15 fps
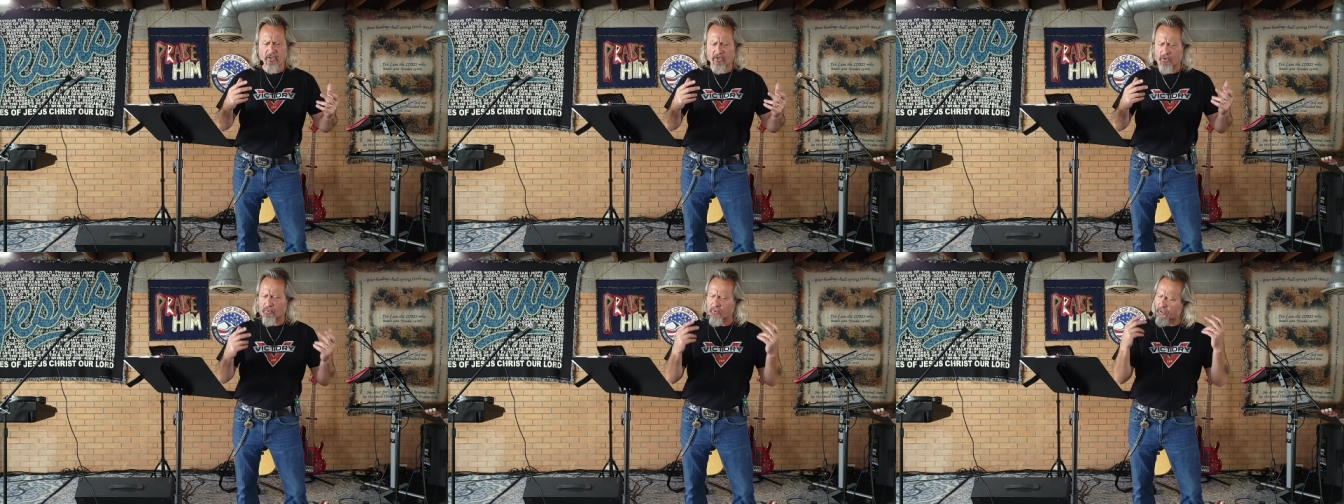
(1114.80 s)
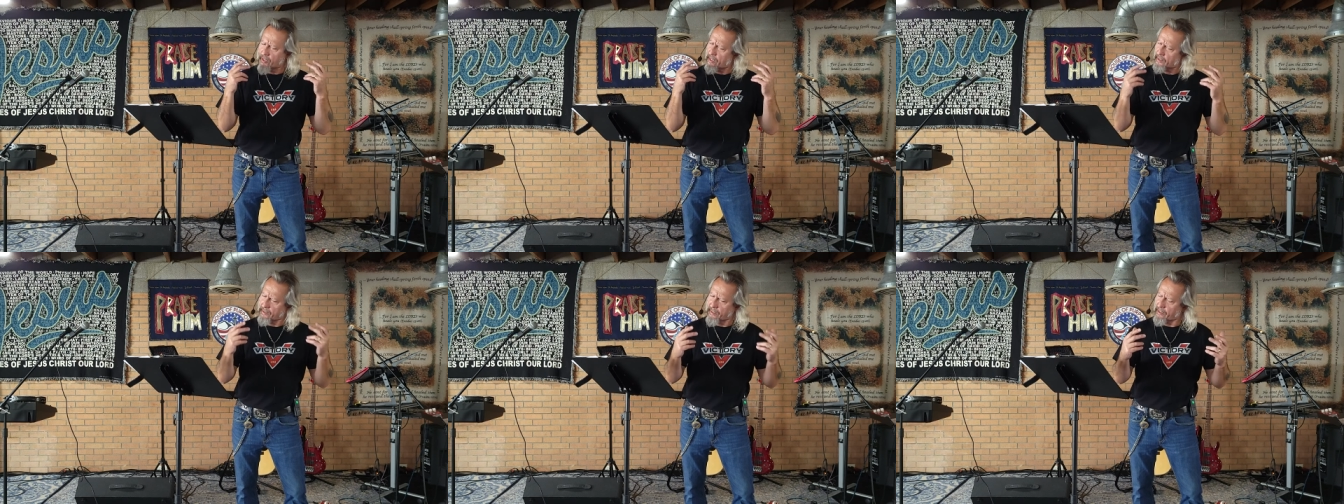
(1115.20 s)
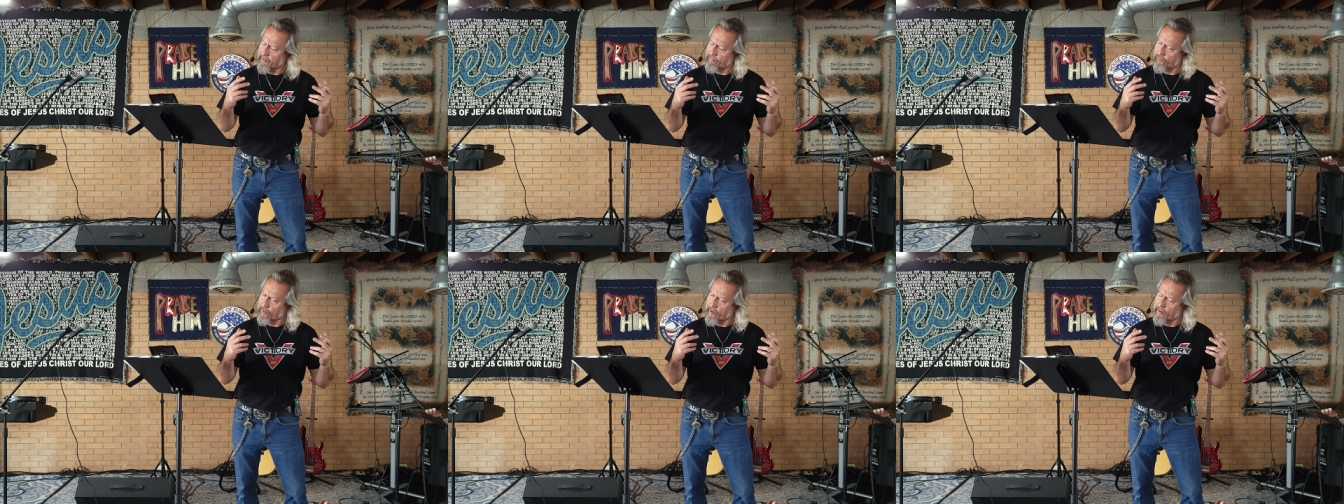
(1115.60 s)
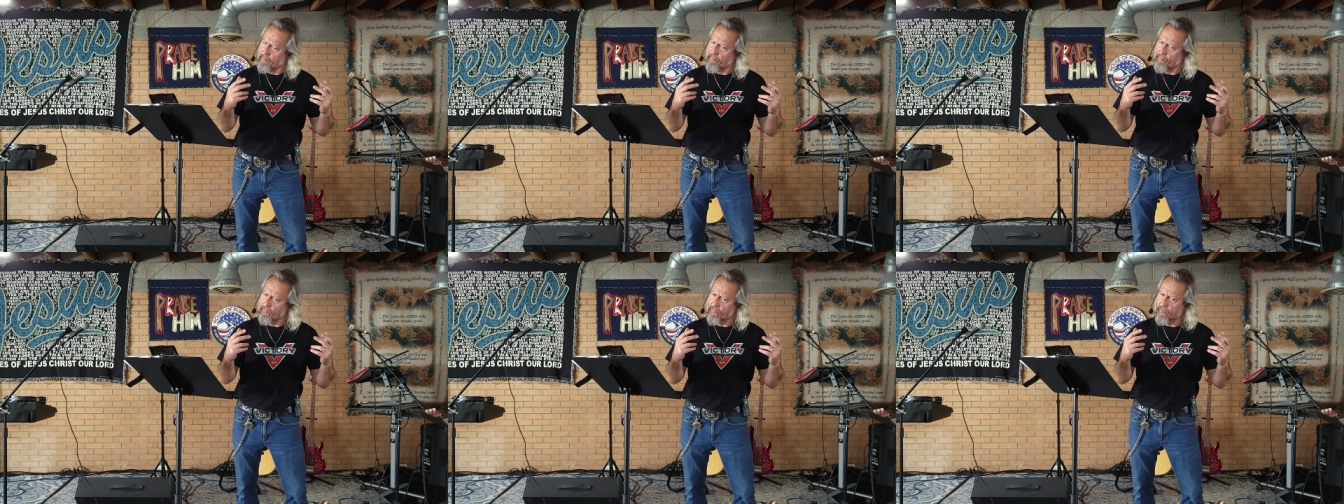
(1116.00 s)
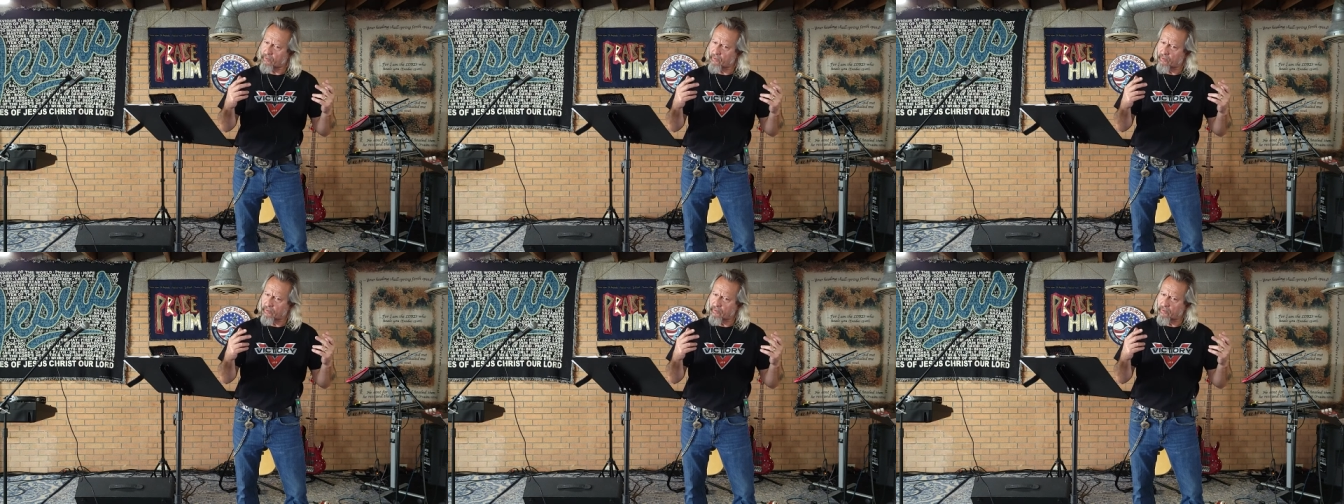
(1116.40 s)
to know where that came from.
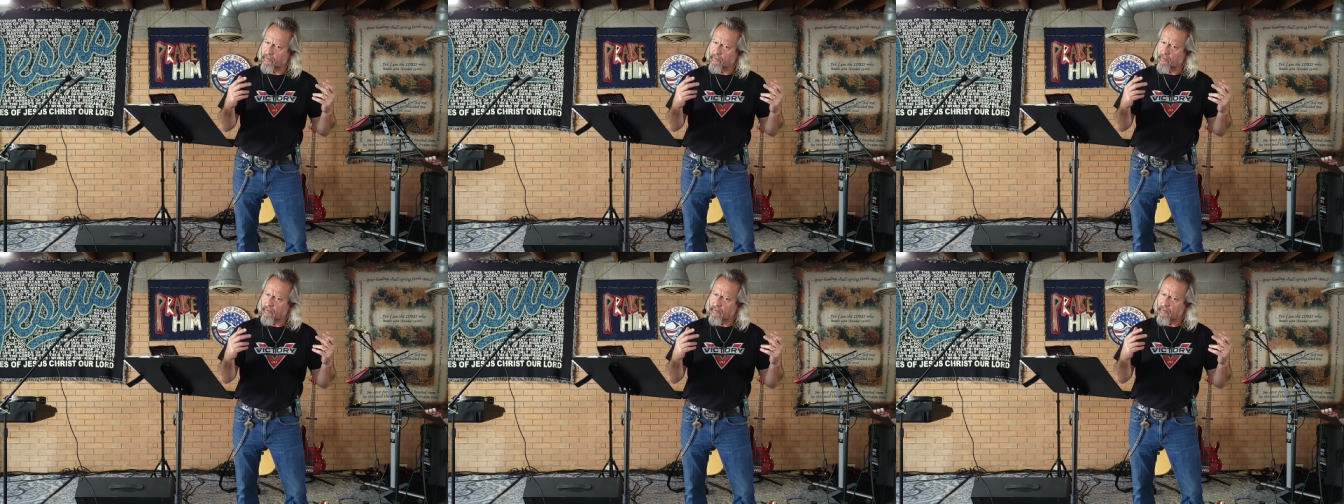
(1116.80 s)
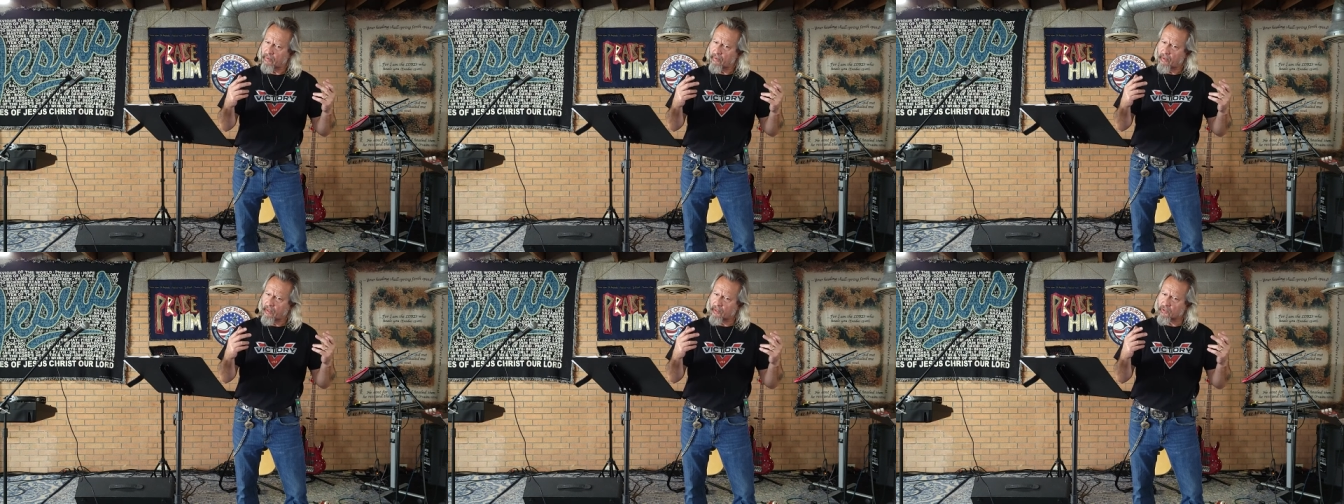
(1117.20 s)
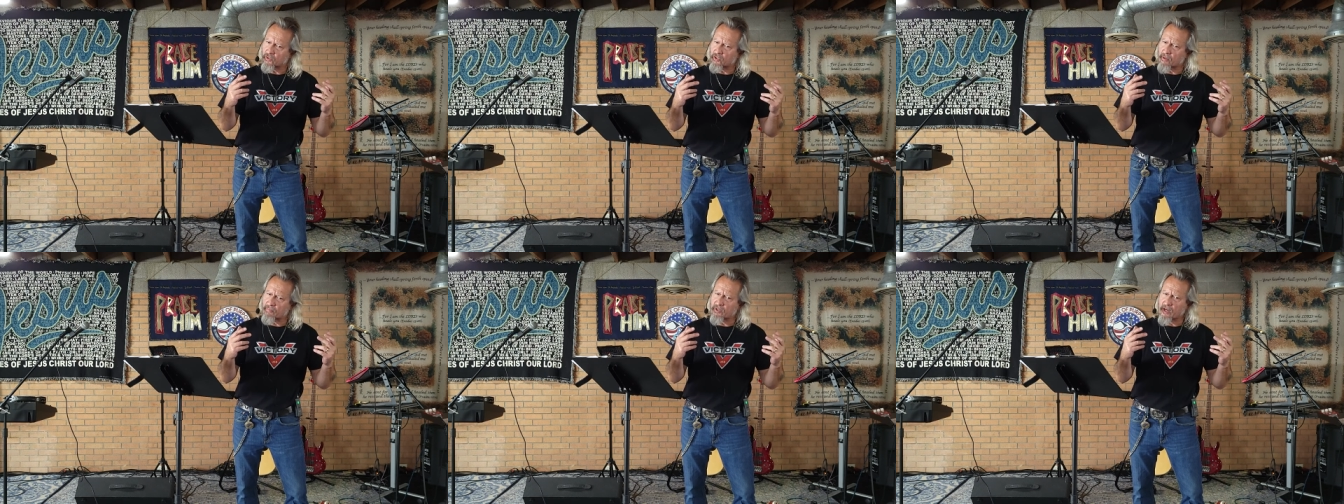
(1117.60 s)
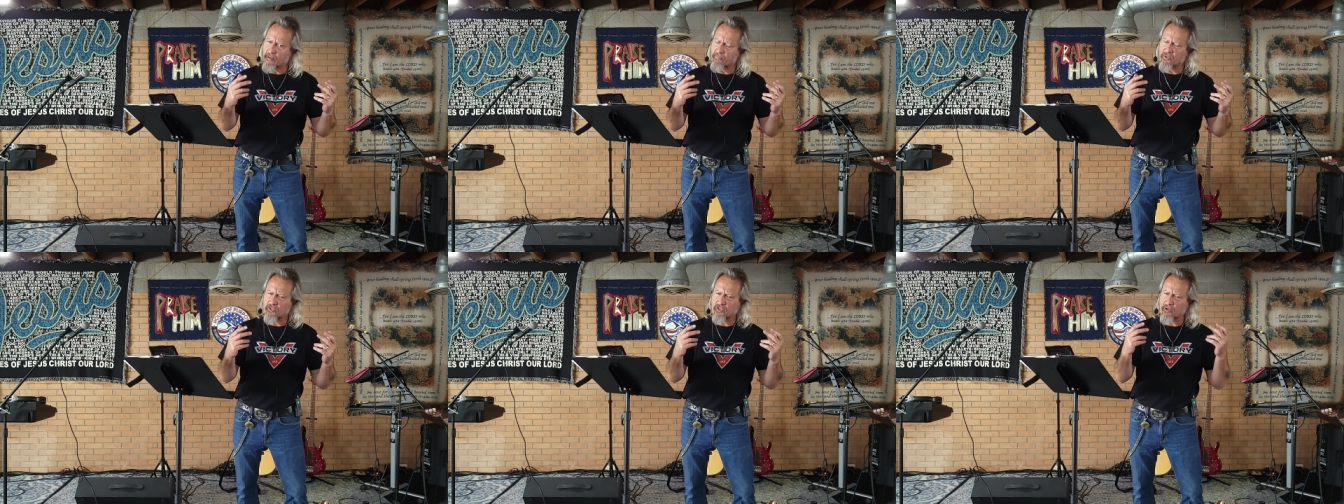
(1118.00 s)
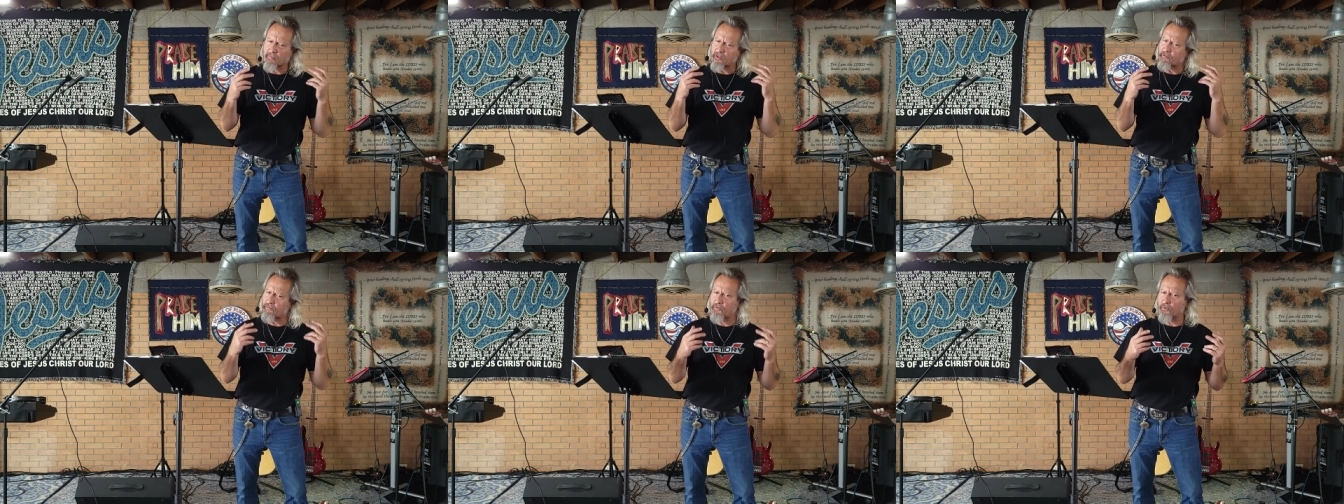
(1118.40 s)
And sometimes
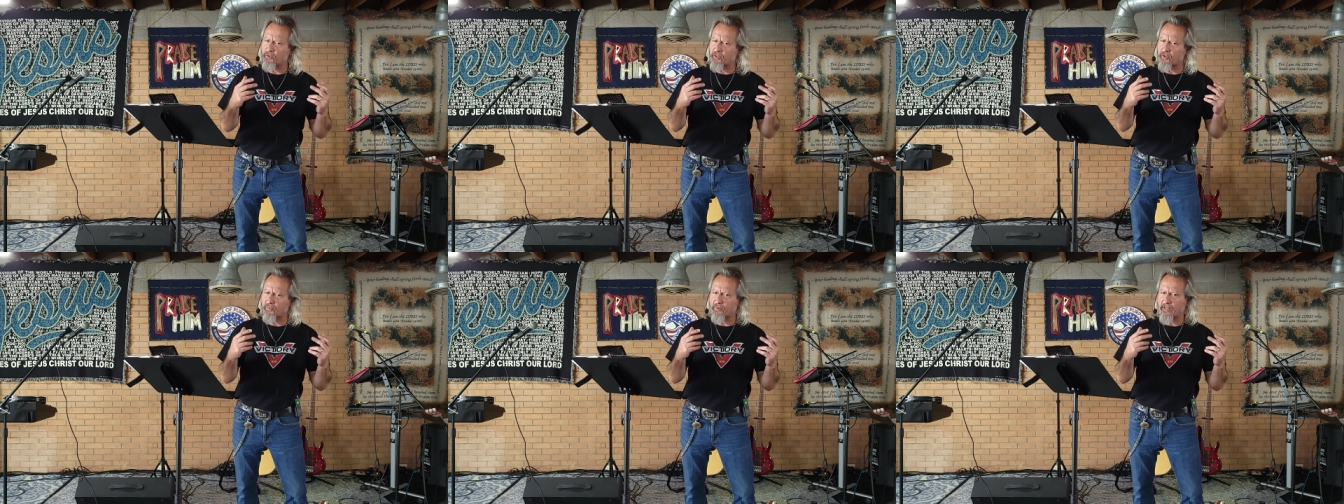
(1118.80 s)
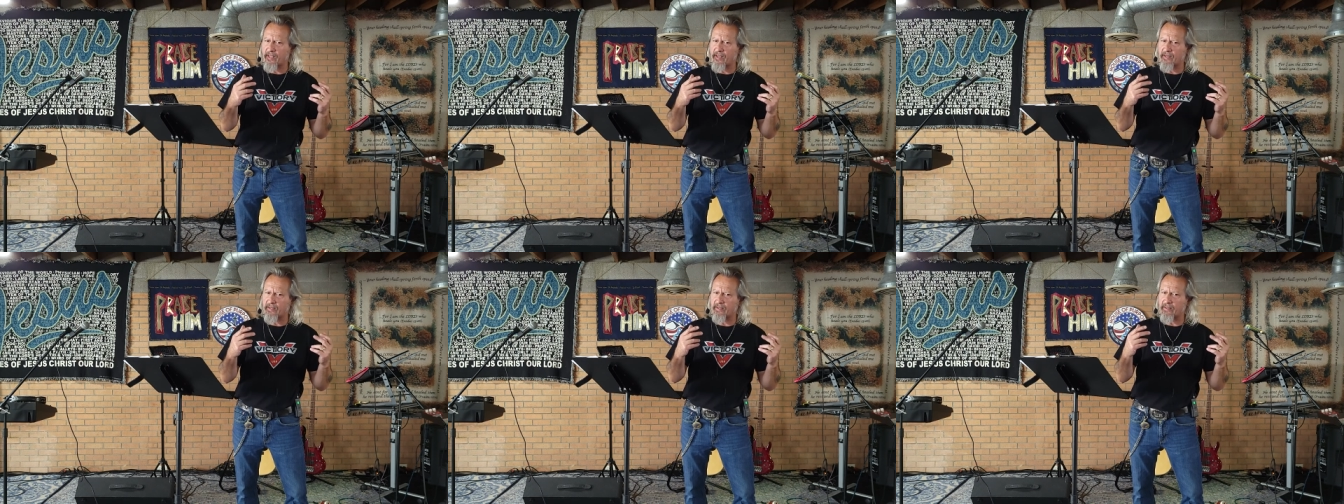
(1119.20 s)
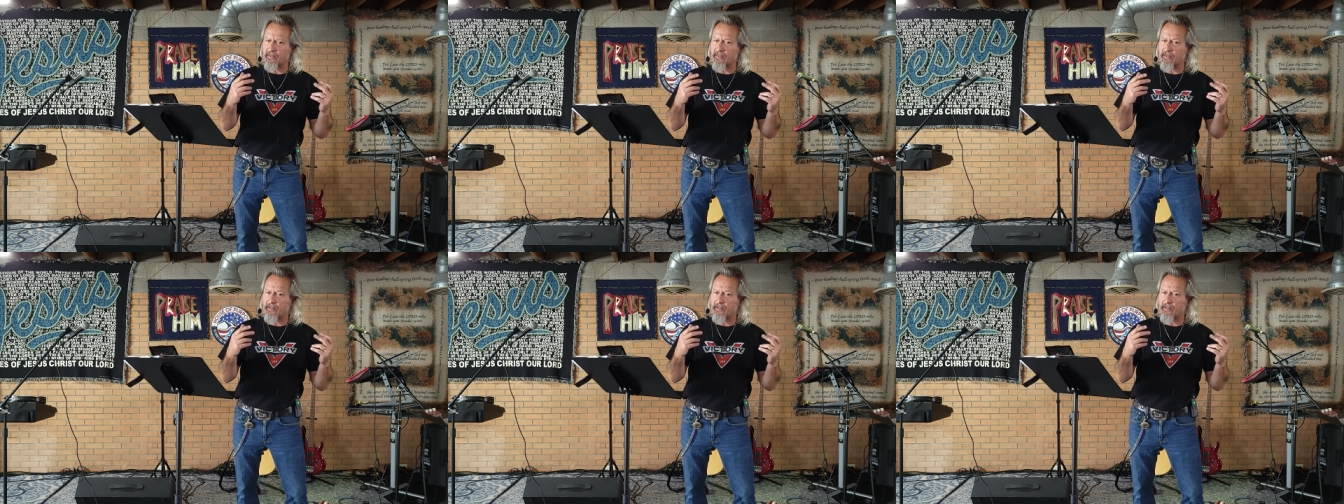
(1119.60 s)
some of the food that we ate,